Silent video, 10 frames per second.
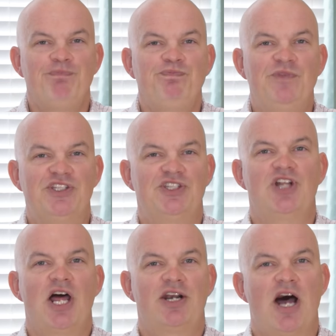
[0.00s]
This is
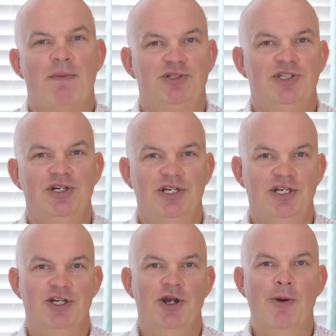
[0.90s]
not an opportunity
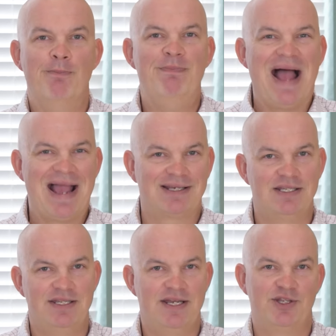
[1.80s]
to go back
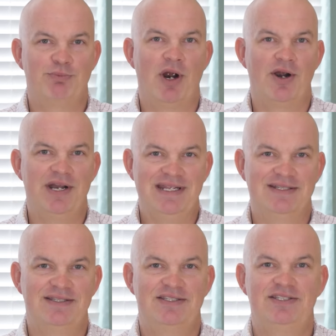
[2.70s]
to the other party
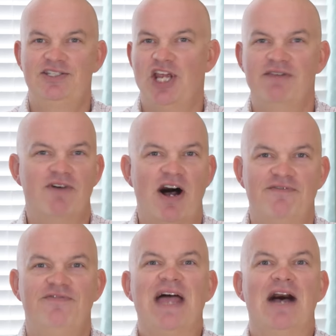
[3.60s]
and shave
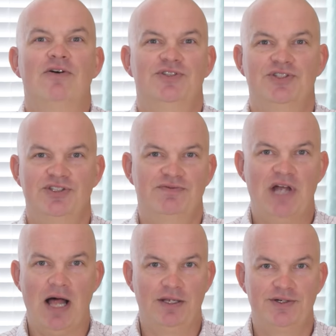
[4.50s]
off thousands of
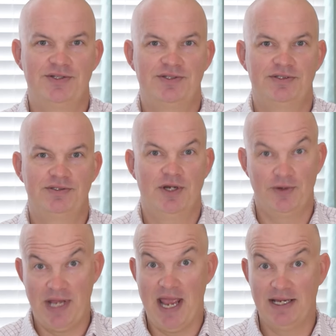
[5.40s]
dollars.
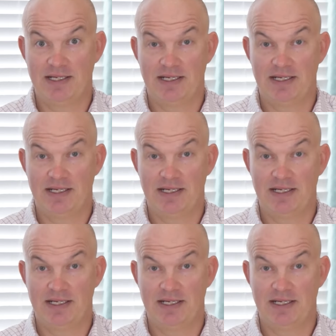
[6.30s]
Okay?